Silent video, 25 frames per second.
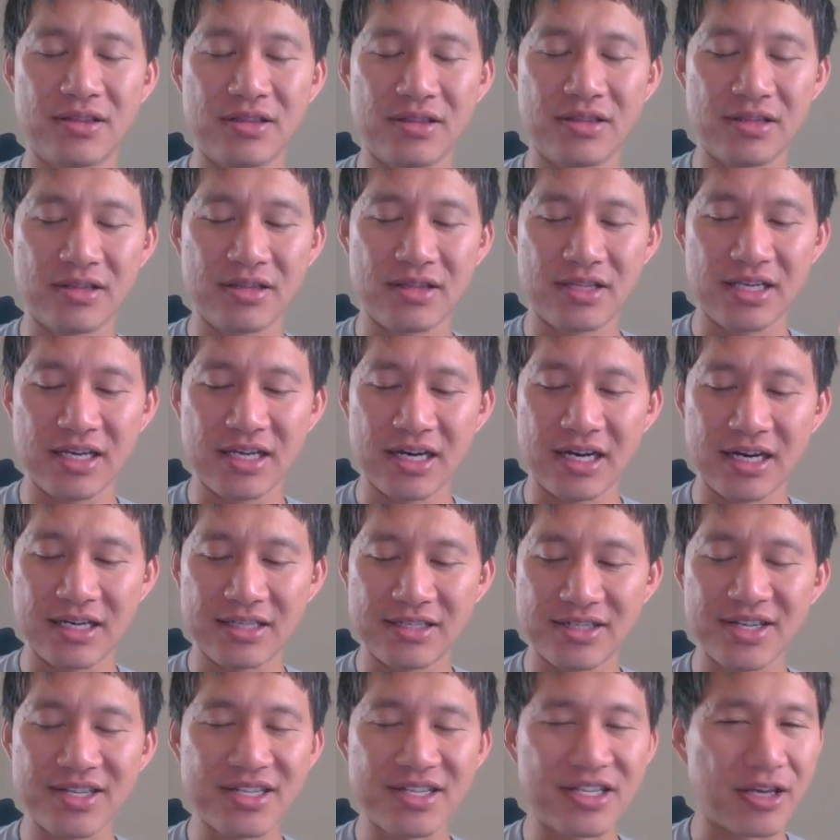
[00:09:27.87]
the uh,
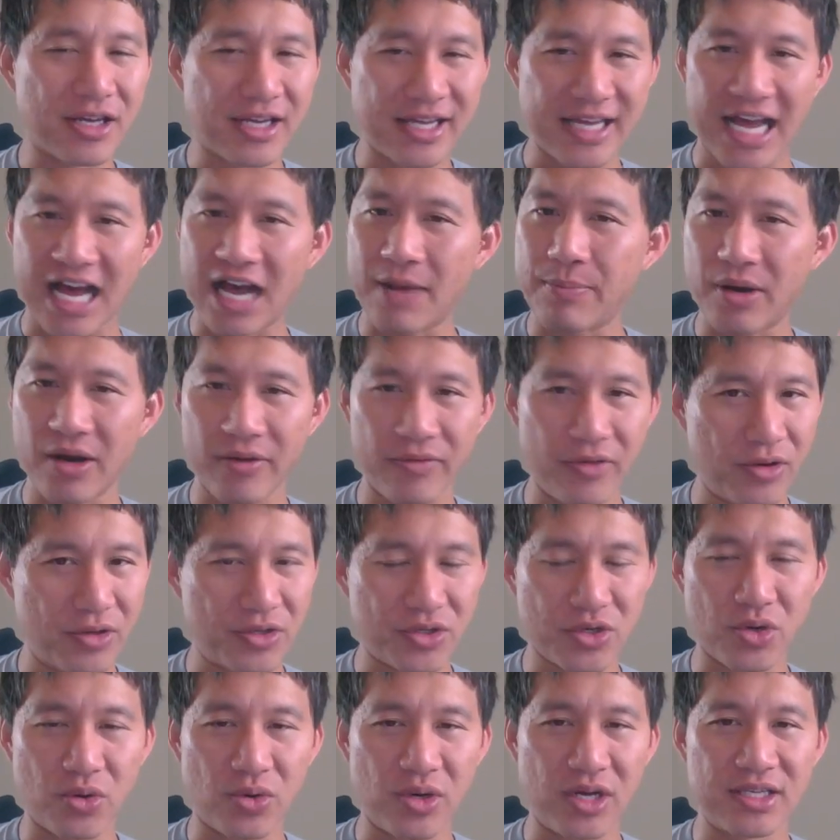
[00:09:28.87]
just the cap on
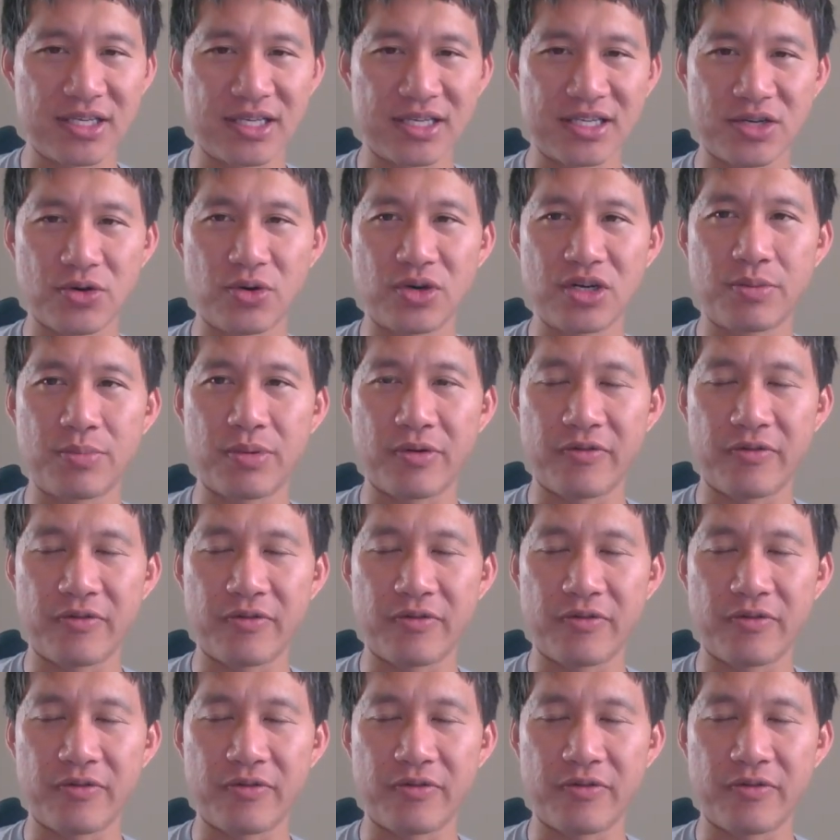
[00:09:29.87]
those coins is going to